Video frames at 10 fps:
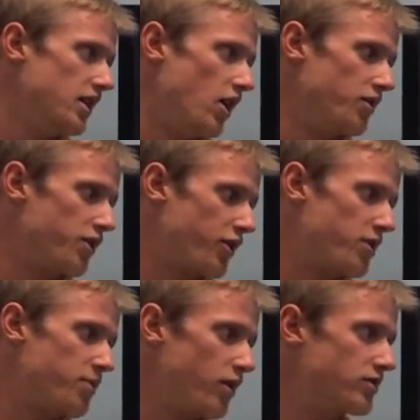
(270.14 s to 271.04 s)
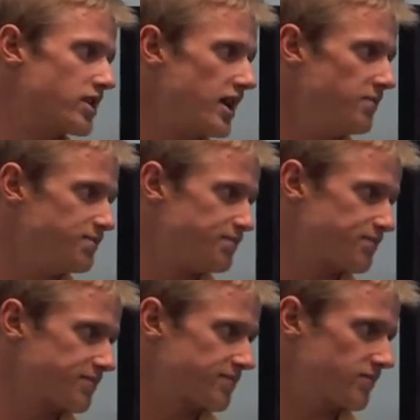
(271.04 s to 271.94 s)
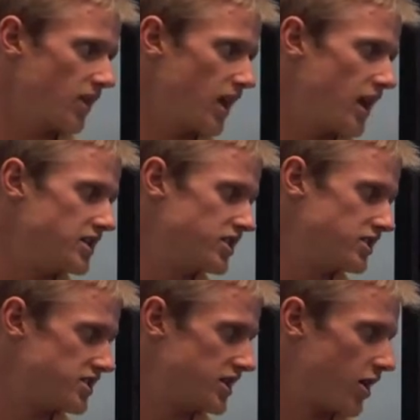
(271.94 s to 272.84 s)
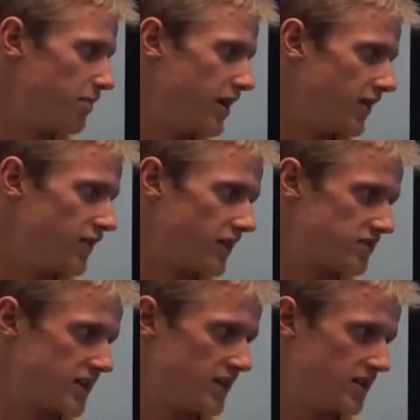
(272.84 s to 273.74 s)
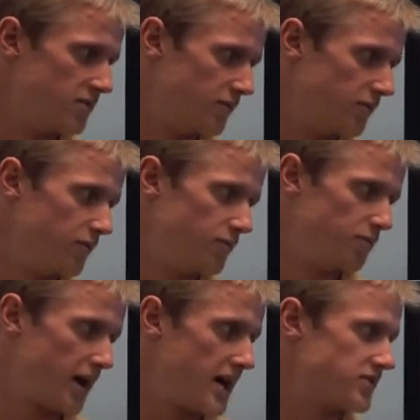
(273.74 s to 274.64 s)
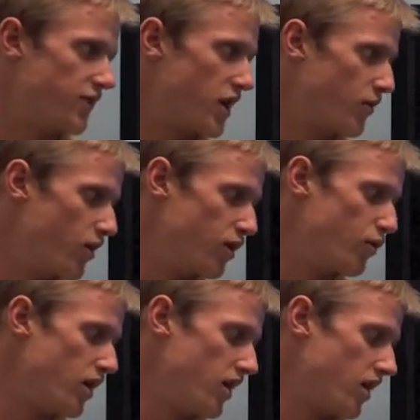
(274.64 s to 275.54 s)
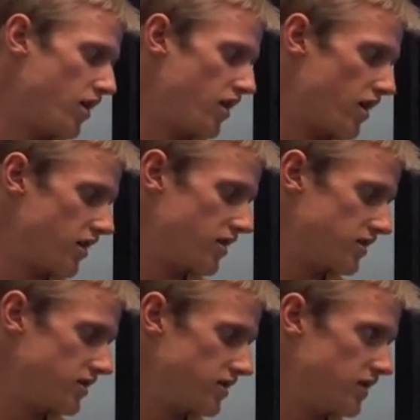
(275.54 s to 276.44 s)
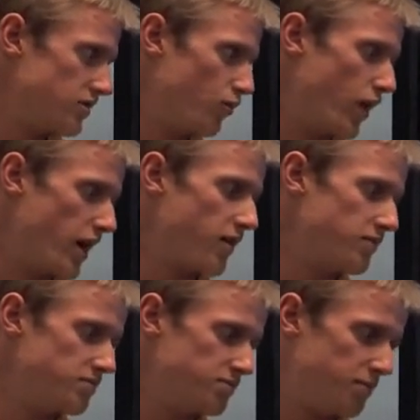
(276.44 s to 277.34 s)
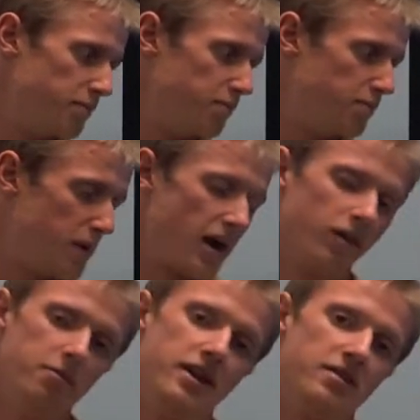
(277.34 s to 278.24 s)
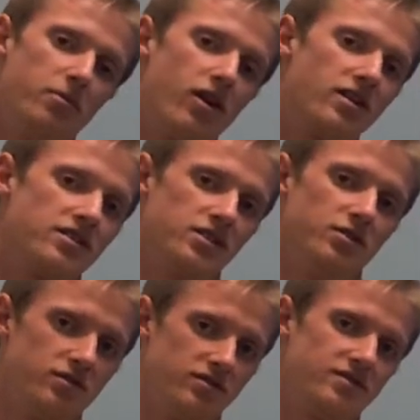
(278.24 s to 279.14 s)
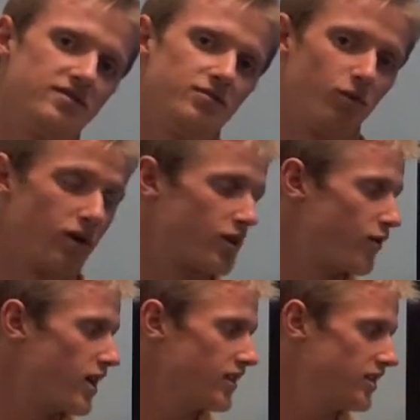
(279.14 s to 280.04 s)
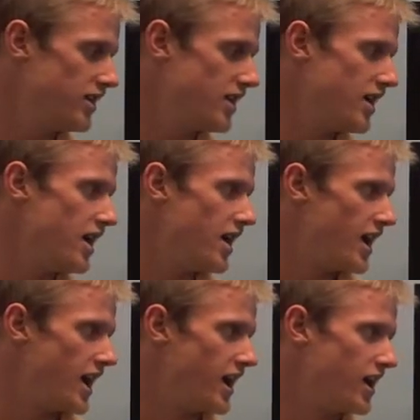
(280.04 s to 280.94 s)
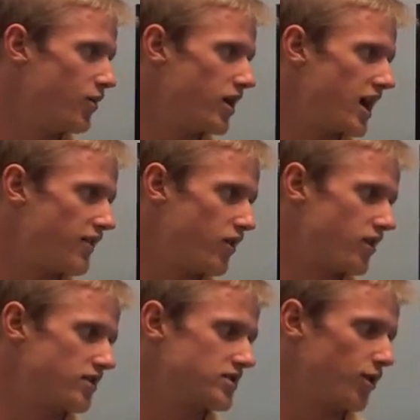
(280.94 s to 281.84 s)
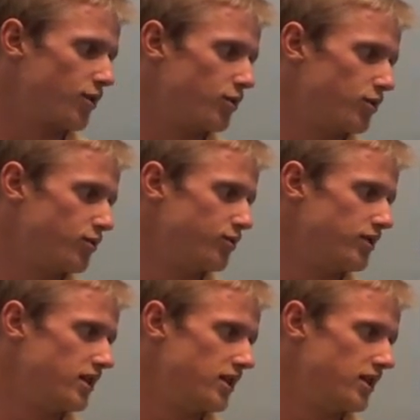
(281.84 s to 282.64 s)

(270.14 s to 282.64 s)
On the third prototype, and as you can see, our bending factor safety passed very well, while our wear barely made the mark, so it worked correctly. And here we have our total